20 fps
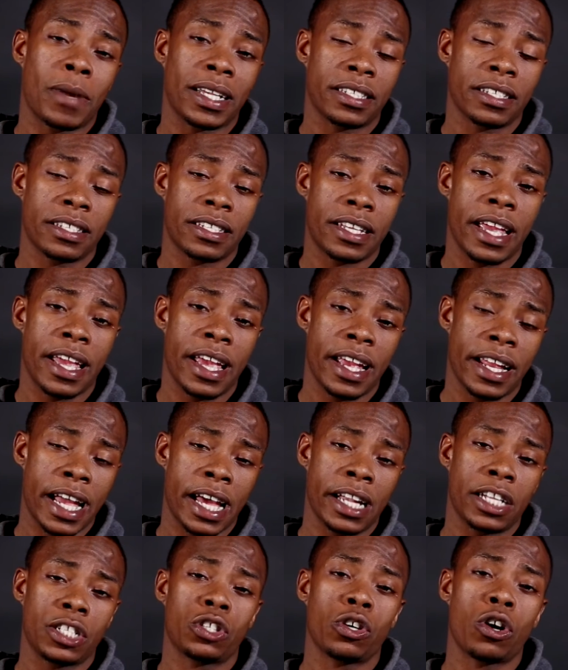My sister
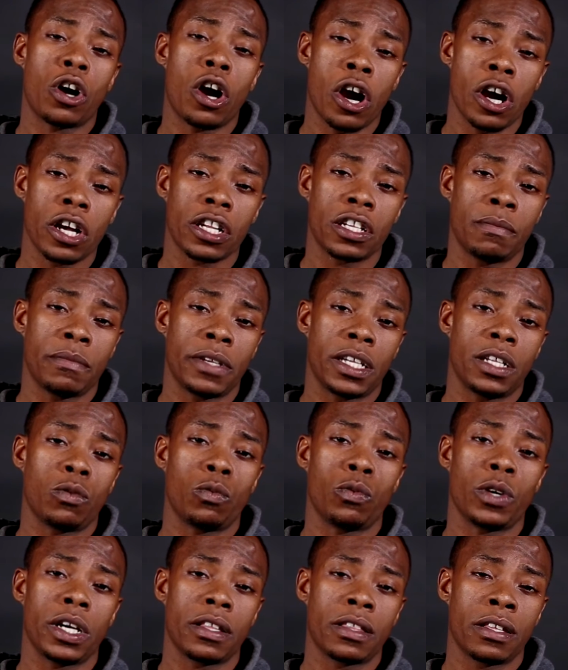had got into an
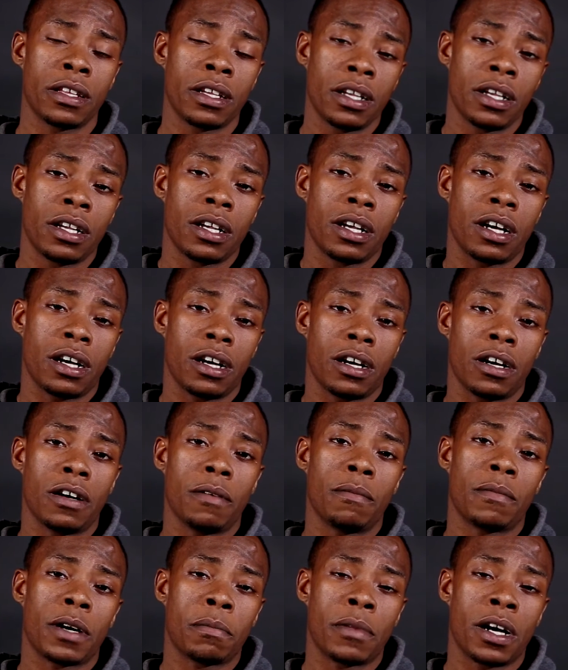argument with
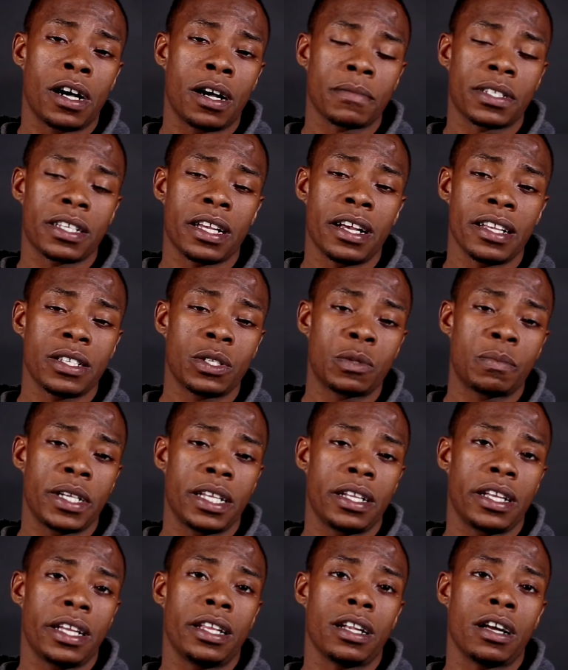my mom's
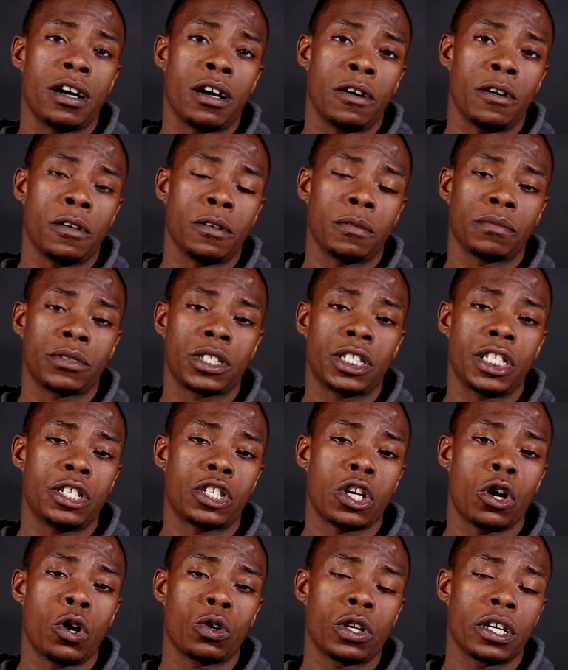husband, and
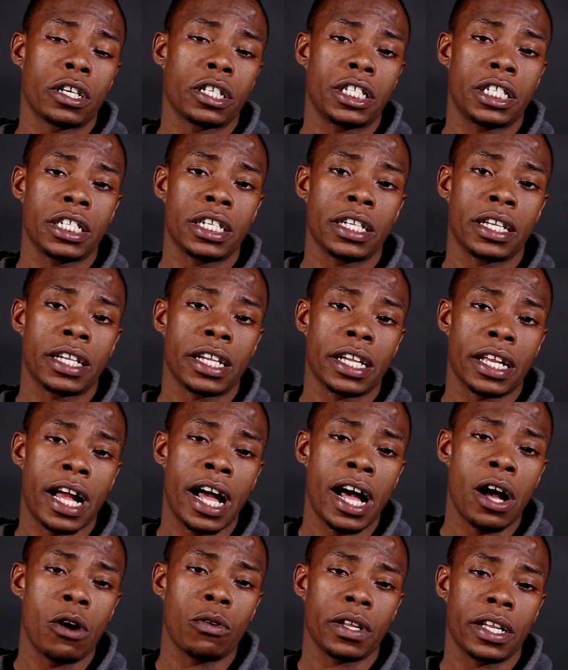she told her she can
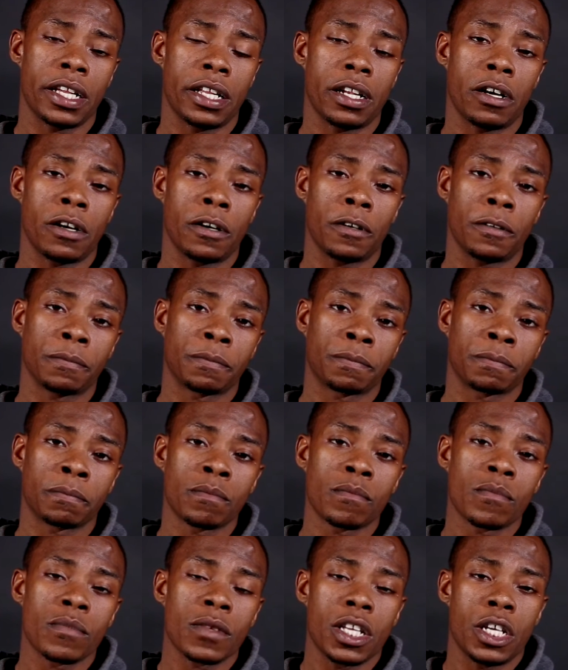get out. And
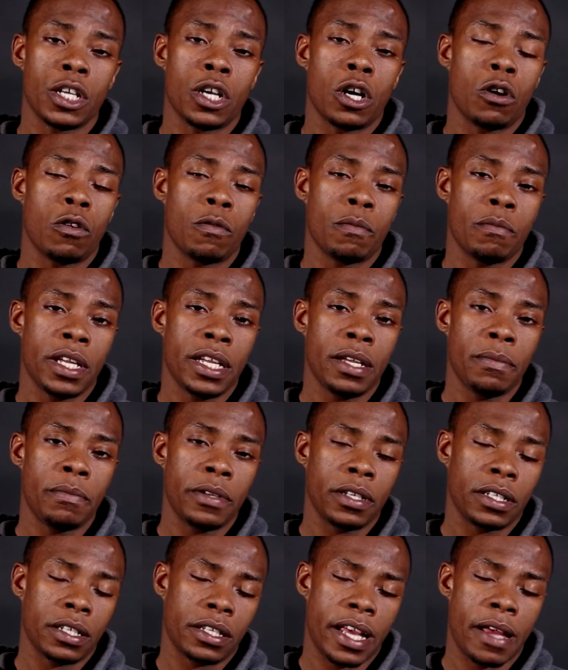
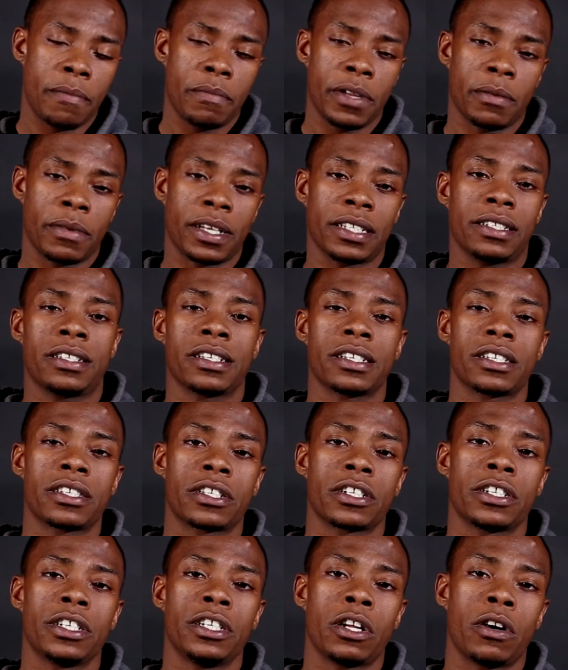me, that being my
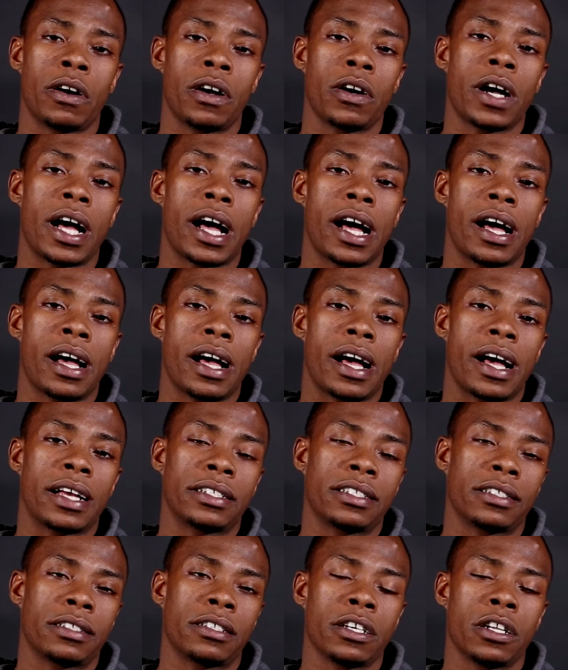sister,
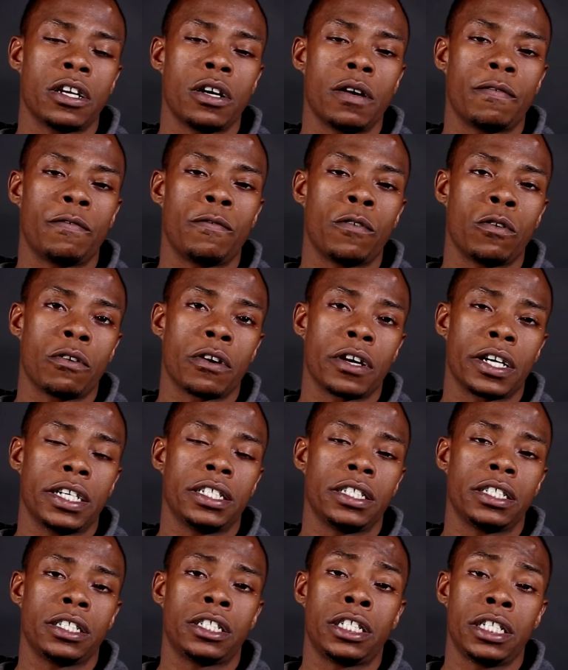I stood up
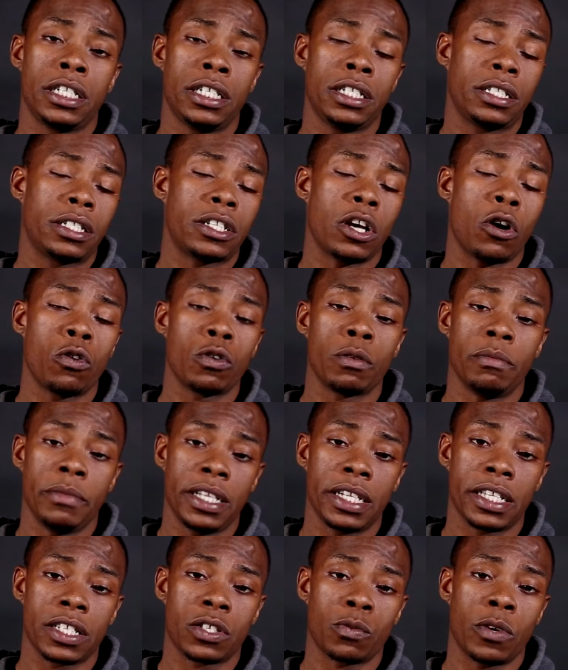for her, and she
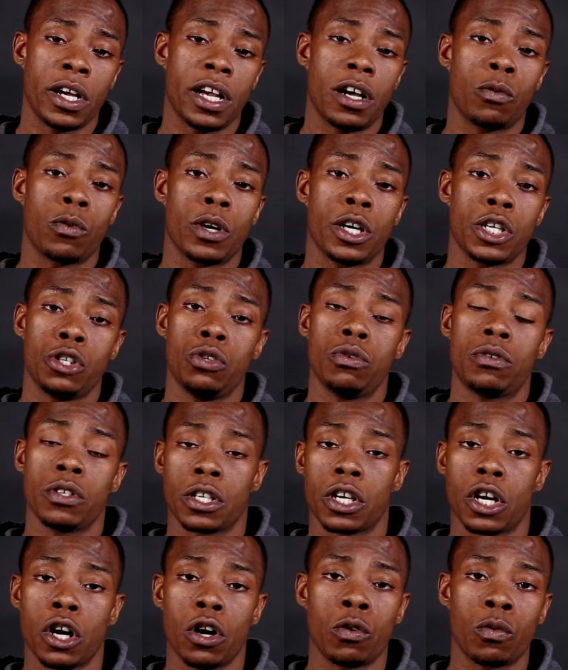told me as well, well,
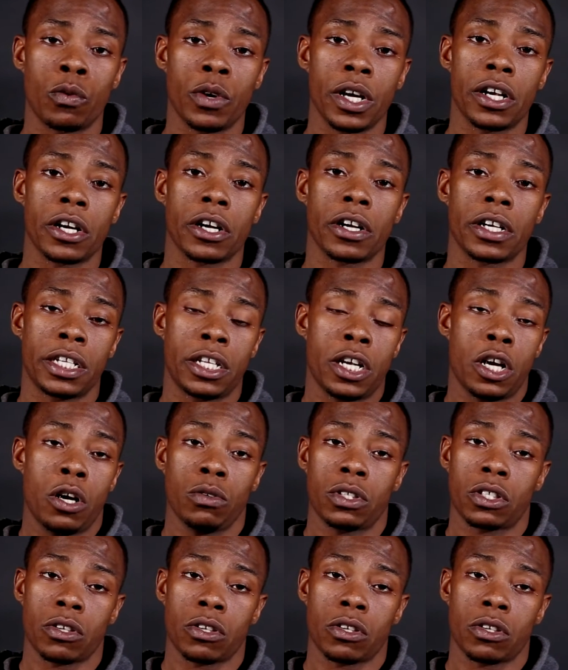you can go with her.